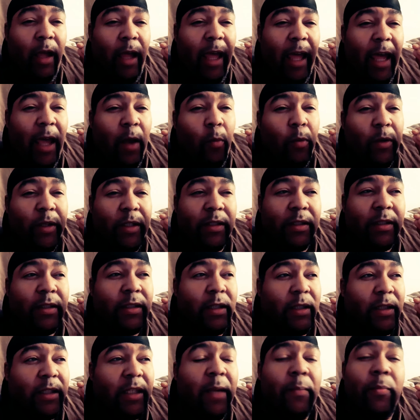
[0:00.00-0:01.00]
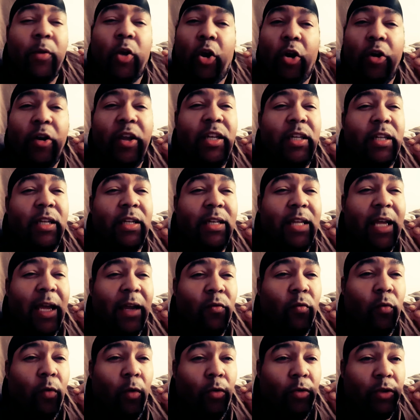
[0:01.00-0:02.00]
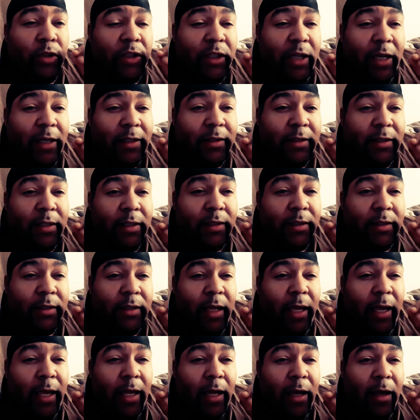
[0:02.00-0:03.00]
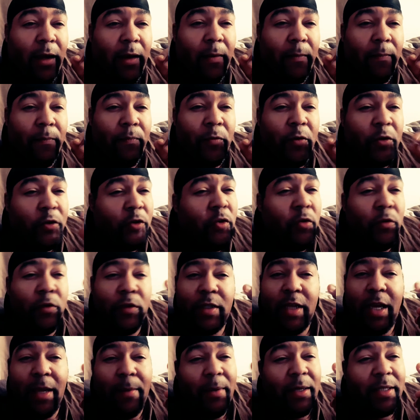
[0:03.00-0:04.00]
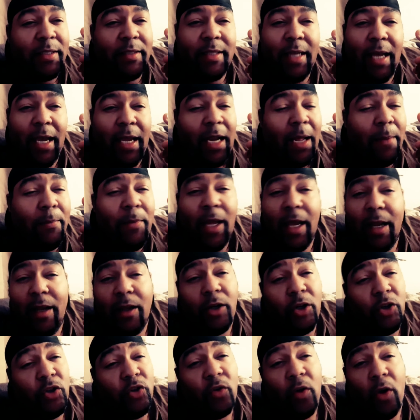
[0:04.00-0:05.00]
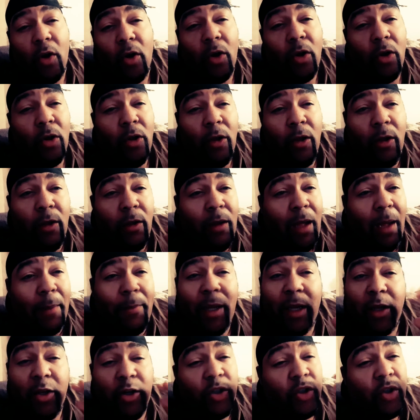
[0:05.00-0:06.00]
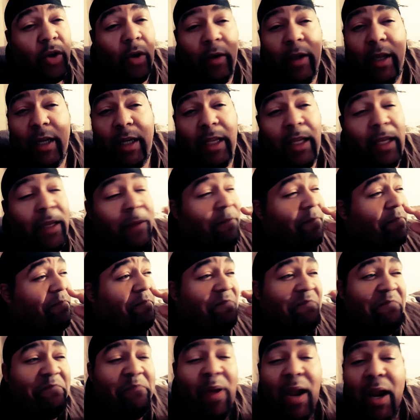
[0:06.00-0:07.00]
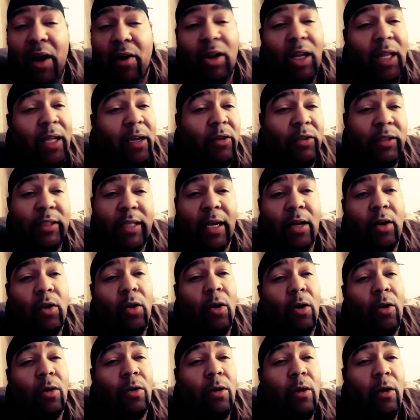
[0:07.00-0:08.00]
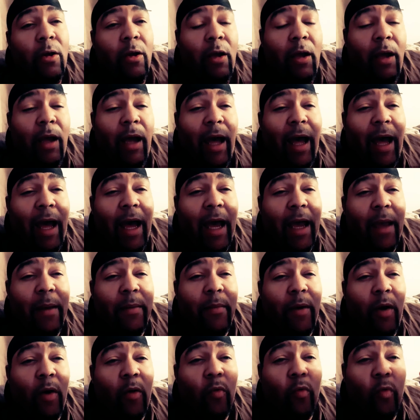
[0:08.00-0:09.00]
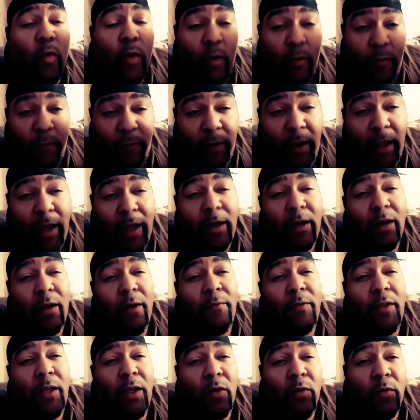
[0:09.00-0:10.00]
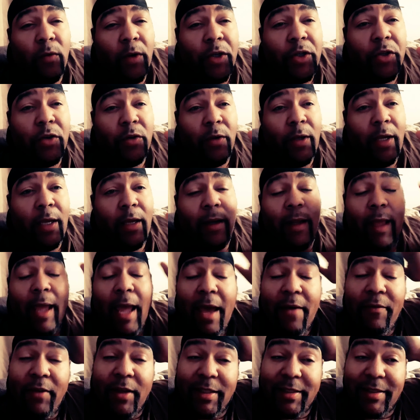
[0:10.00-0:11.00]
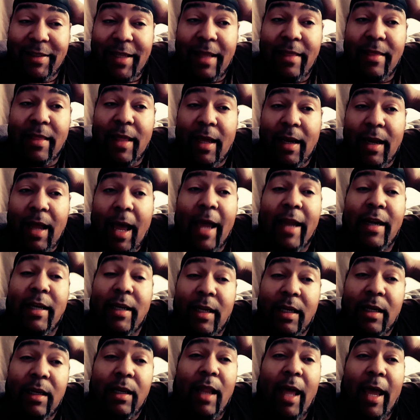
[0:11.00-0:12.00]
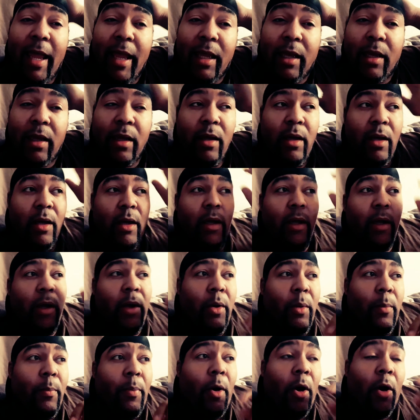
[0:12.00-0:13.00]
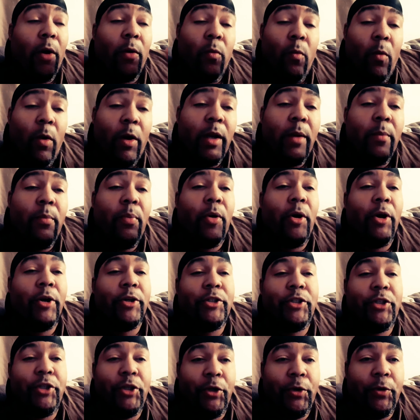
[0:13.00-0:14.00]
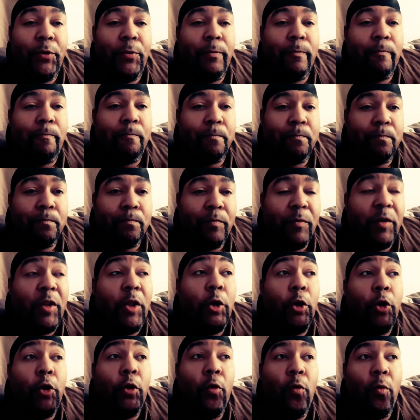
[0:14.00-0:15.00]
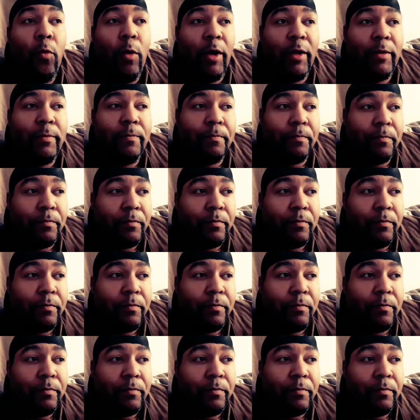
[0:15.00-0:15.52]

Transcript: it was Tim Curry did that role justice. And the two side by side, I'm not gonna draw any parallels at all. I'm a real fan of the original It. Having said that, I did like Part 1 and Part 2, the new one,